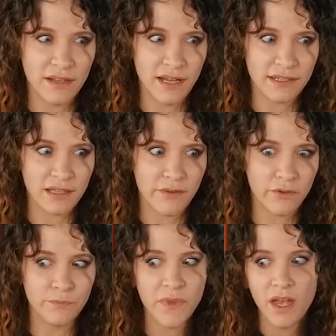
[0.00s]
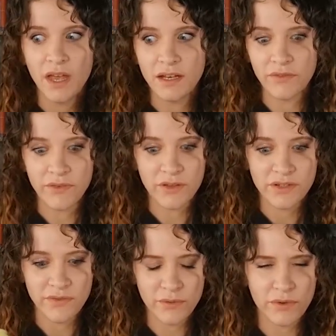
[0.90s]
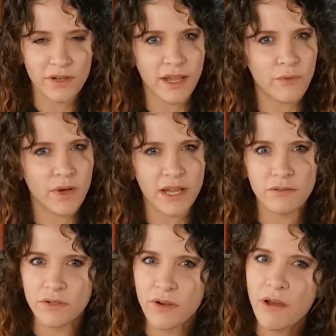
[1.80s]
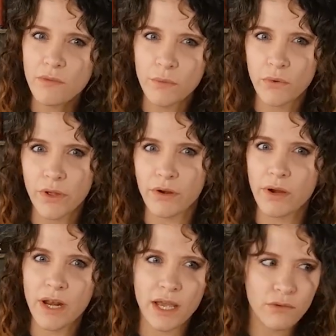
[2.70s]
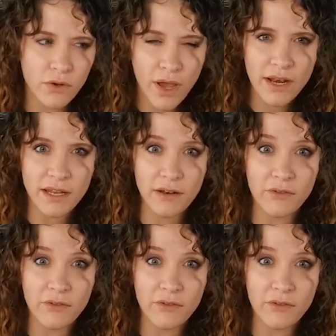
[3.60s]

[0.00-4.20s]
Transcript: next level. Now, for those of you who are like, well, I don't know how to embroider and I don't know how to needle